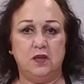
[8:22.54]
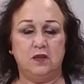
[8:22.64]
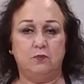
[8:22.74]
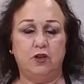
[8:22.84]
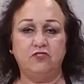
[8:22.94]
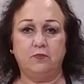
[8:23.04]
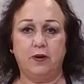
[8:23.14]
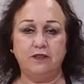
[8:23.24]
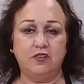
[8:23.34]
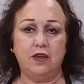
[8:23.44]
press the
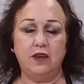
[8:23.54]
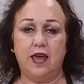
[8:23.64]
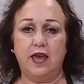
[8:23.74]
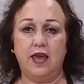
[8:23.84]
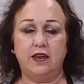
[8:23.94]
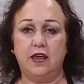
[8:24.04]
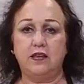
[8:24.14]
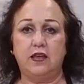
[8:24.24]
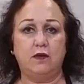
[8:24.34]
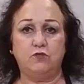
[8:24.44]
button and it
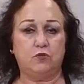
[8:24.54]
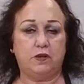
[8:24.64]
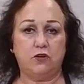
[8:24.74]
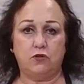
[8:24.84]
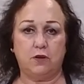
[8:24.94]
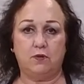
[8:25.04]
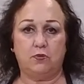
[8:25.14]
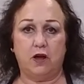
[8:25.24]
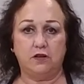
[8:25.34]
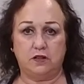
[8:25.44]
came to be cream of
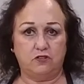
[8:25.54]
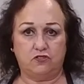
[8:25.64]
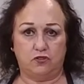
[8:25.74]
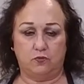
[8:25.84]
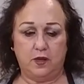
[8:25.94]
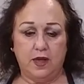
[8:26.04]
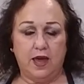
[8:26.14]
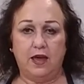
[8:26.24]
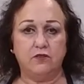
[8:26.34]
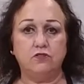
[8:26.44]
broccoli soup.
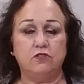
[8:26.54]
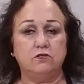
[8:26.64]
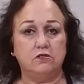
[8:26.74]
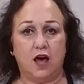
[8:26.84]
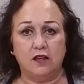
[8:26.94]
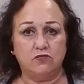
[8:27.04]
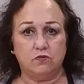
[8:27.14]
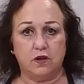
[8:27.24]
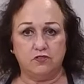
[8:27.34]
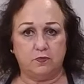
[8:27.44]
And there's lots of
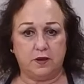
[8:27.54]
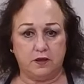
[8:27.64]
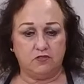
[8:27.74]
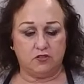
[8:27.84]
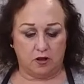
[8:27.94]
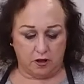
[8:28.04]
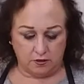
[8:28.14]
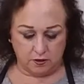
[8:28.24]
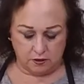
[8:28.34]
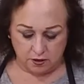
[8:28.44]
recipes on
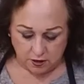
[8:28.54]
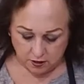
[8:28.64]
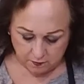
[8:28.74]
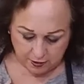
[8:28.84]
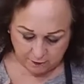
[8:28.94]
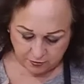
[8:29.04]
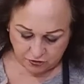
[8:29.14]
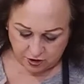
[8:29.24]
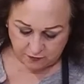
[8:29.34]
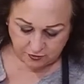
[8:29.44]
the Pampered
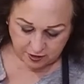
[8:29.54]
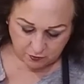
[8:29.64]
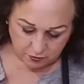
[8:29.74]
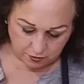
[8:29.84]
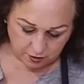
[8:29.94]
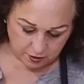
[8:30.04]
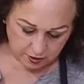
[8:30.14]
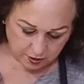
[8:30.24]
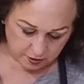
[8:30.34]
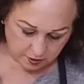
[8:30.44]
Chef. Okay,
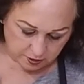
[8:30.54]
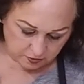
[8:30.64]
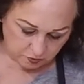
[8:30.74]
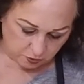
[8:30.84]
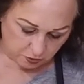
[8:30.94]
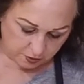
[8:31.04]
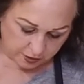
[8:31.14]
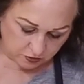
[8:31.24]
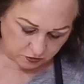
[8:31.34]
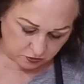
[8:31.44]
let's pour our
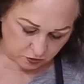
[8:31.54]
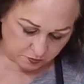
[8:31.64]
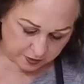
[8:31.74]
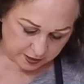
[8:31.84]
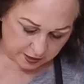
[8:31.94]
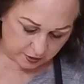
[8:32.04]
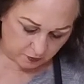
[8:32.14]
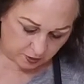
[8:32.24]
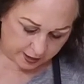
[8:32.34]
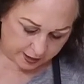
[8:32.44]
soup in here.
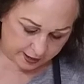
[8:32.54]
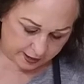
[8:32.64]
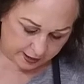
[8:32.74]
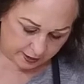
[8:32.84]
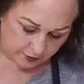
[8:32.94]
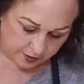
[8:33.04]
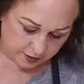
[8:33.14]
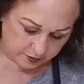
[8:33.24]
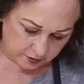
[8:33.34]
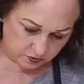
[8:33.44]
Wow, that
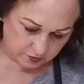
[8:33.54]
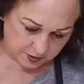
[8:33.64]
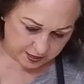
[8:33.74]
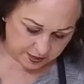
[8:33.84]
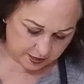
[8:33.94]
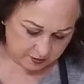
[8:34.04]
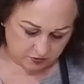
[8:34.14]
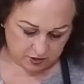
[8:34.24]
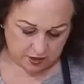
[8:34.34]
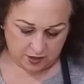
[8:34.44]
looks
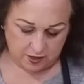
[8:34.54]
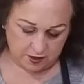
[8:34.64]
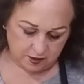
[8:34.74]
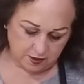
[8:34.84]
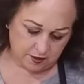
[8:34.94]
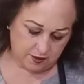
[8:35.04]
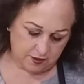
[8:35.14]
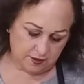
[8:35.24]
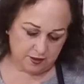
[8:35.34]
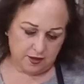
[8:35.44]
amazing.
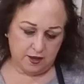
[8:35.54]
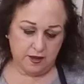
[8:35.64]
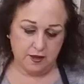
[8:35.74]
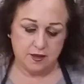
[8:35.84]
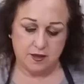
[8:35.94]
Okay,